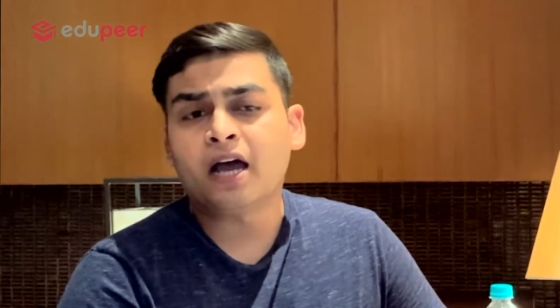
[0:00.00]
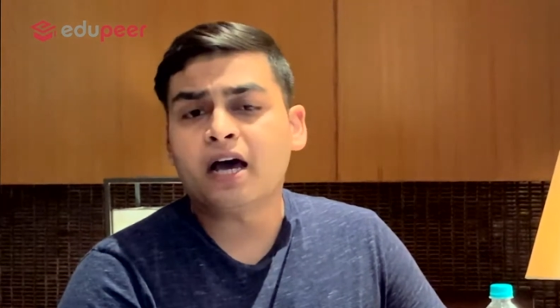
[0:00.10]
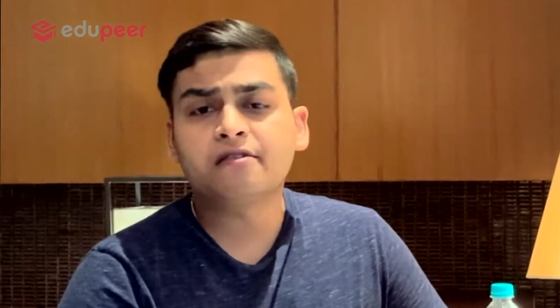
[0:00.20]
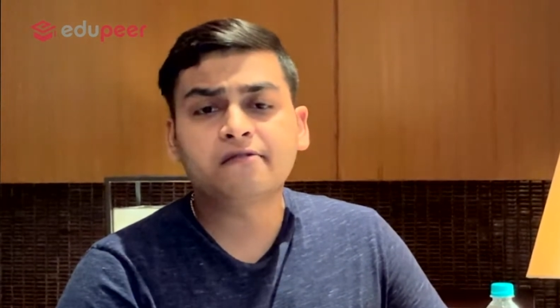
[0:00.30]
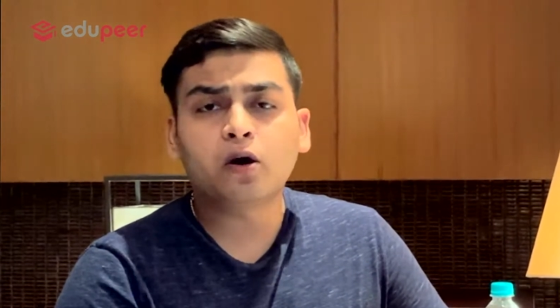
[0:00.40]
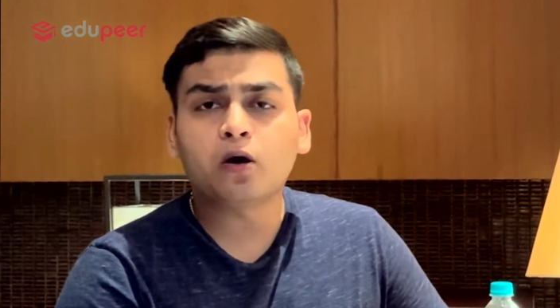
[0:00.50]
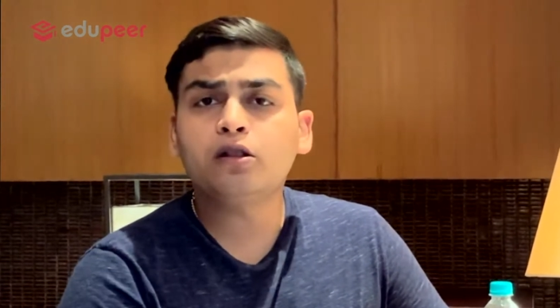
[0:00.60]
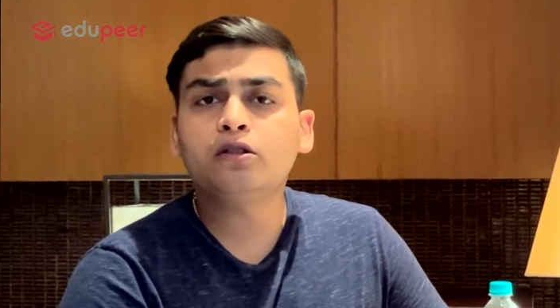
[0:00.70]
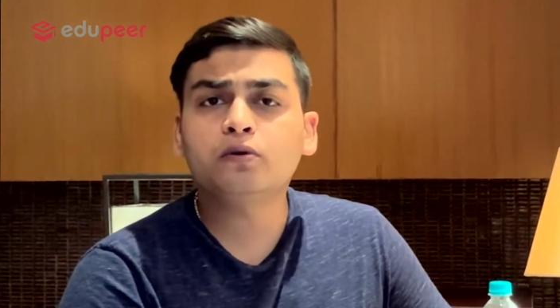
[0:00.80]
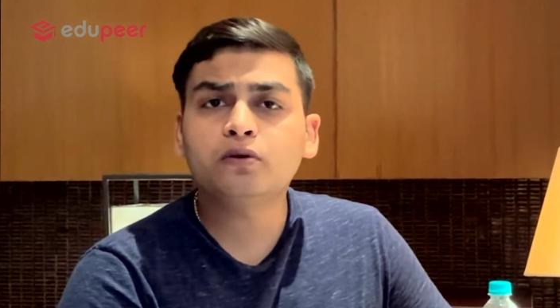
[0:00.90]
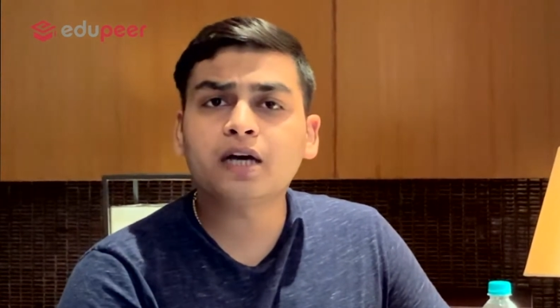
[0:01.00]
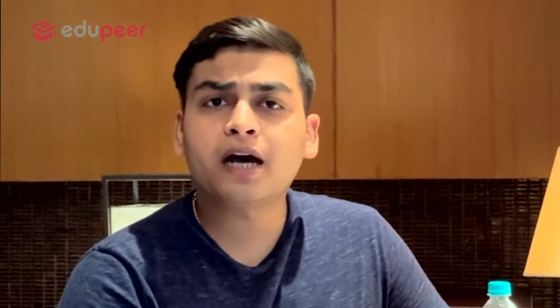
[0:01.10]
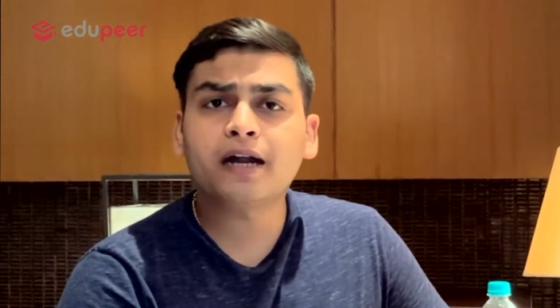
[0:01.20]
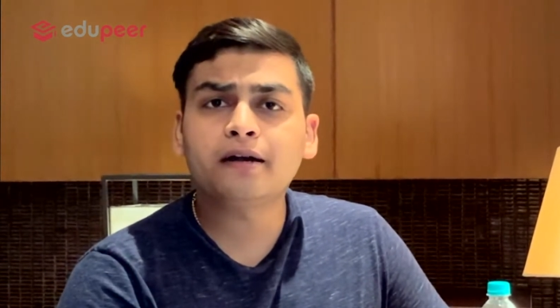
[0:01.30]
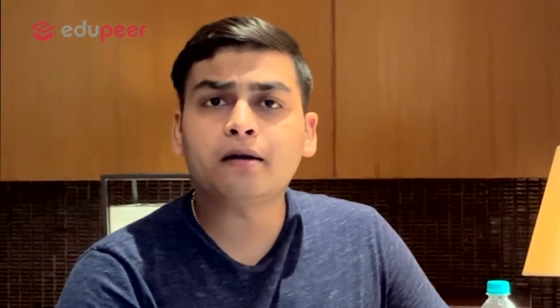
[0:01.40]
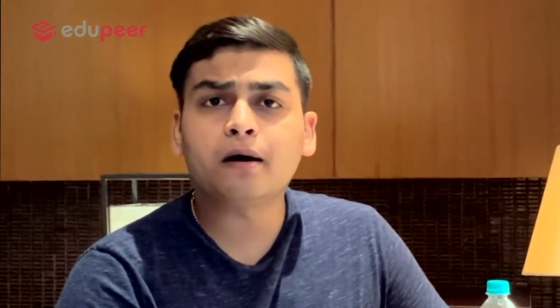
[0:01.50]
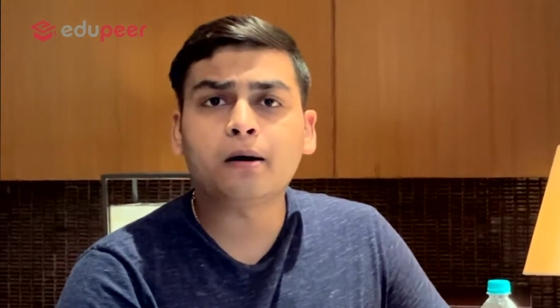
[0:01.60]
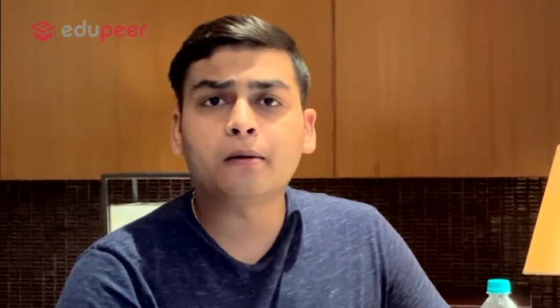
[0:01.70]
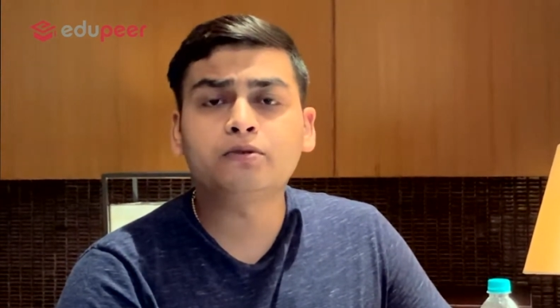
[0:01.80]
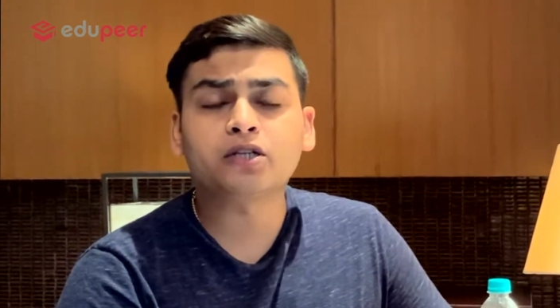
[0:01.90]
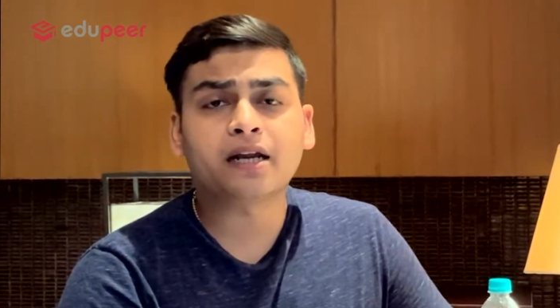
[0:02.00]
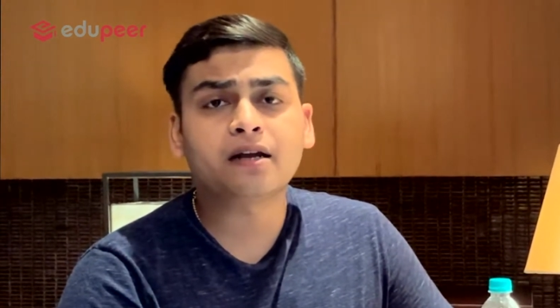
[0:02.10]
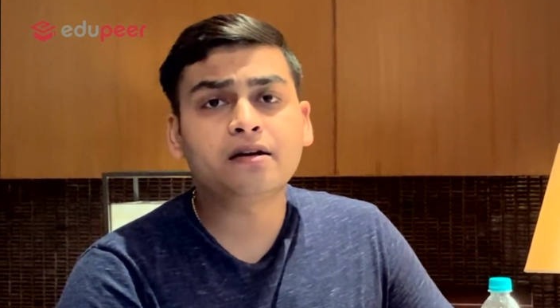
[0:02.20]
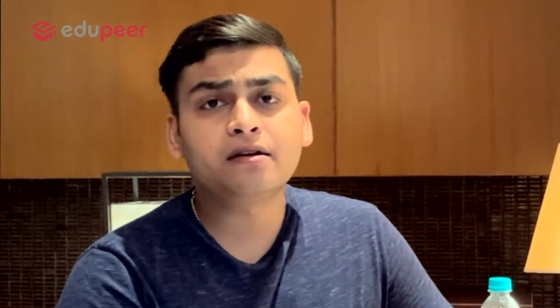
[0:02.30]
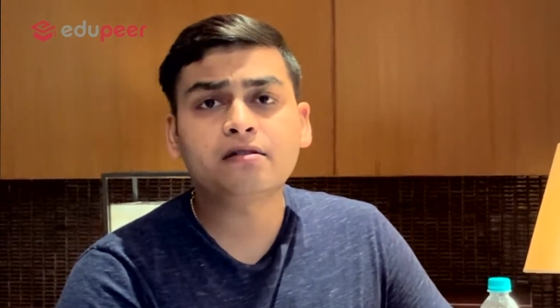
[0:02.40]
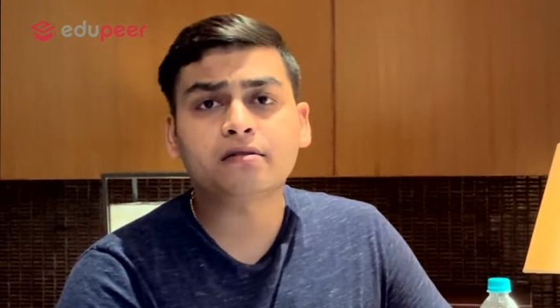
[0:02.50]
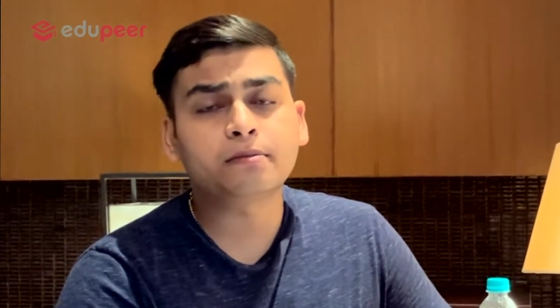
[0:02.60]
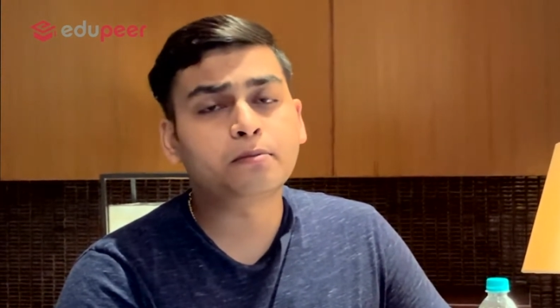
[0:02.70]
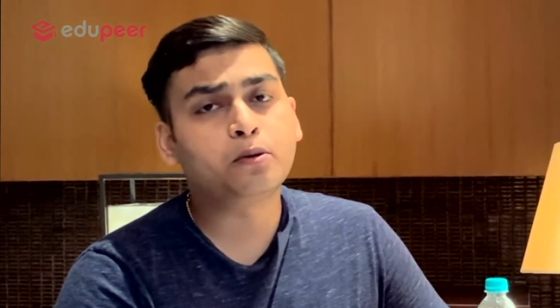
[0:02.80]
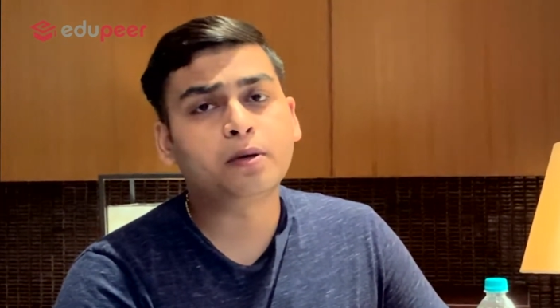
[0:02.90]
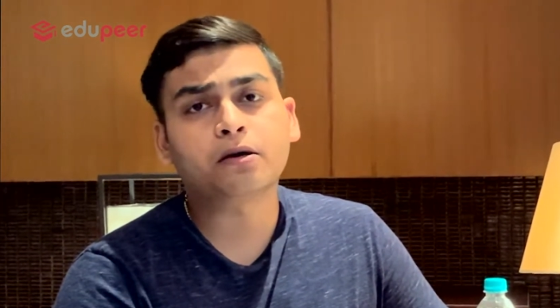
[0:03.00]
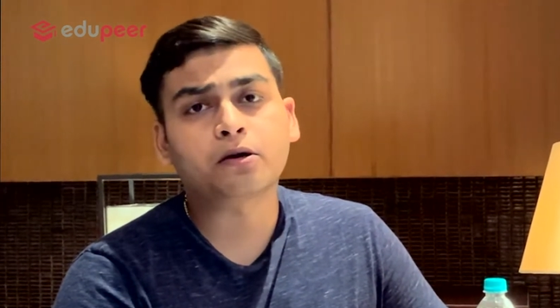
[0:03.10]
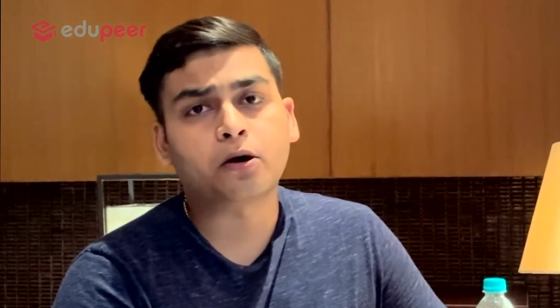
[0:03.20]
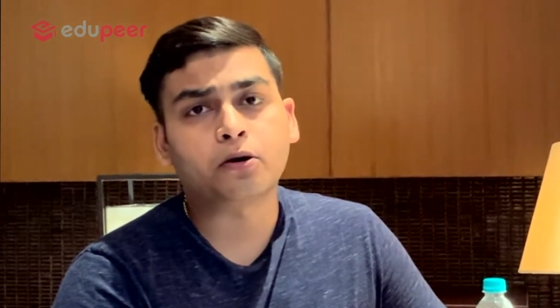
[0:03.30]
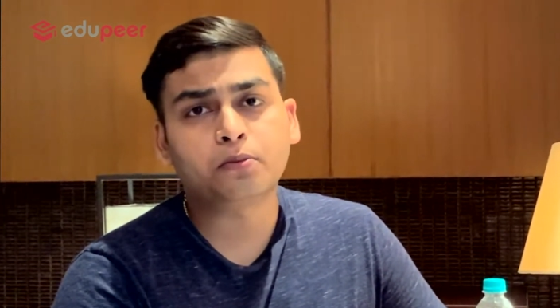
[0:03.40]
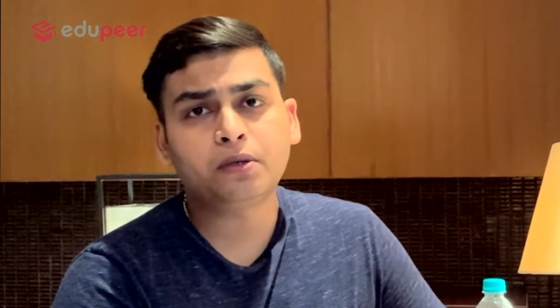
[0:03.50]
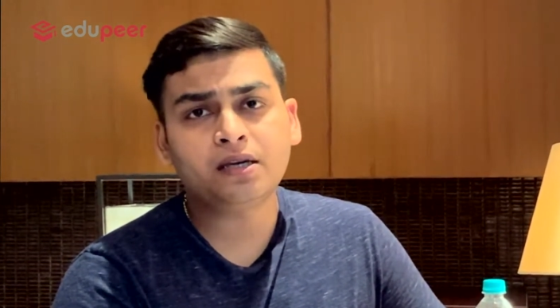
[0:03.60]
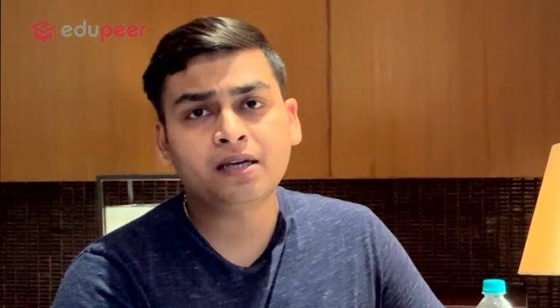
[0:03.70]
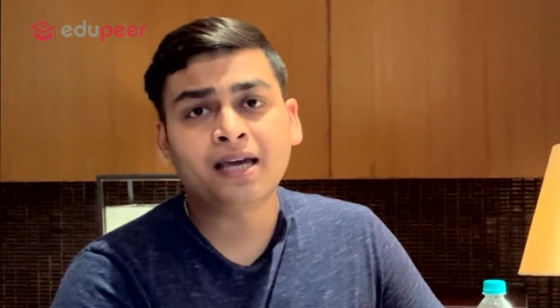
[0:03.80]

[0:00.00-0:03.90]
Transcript: As we all know that China is a booming economy,